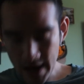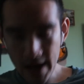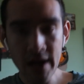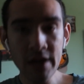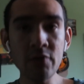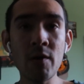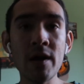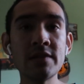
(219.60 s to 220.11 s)

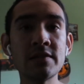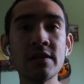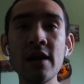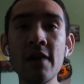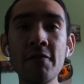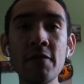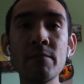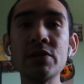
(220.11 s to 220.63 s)
Anyways,
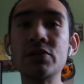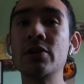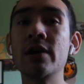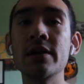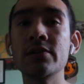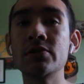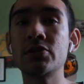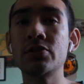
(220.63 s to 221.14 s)
enough of me
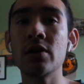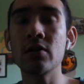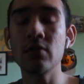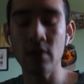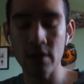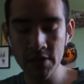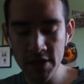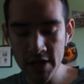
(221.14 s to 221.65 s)
trying to
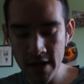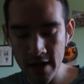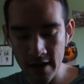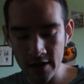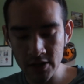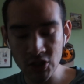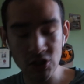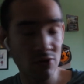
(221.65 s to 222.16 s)
struggle on the
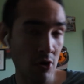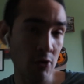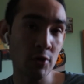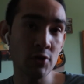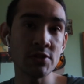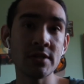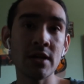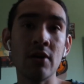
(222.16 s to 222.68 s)

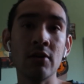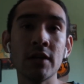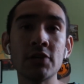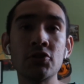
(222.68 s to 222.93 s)
stroker style.